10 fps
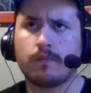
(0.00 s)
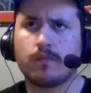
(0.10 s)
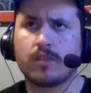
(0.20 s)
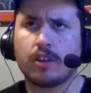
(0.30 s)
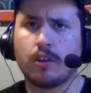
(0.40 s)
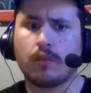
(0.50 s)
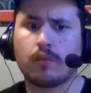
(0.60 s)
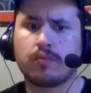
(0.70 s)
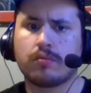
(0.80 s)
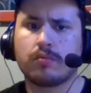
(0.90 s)
So
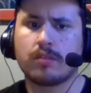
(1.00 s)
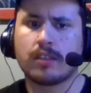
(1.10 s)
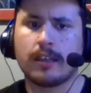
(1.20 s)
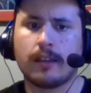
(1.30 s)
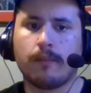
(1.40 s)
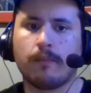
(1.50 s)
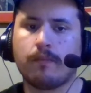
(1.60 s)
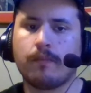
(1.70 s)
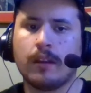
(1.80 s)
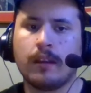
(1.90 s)
she
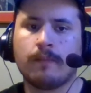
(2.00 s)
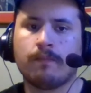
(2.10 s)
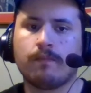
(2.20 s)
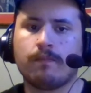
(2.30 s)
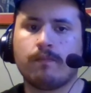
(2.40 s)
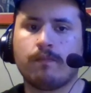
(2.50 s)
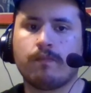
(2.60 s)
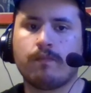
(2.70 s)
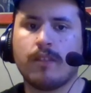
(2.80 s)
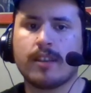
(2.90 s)

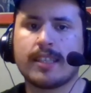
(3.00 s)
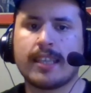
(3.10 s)
wants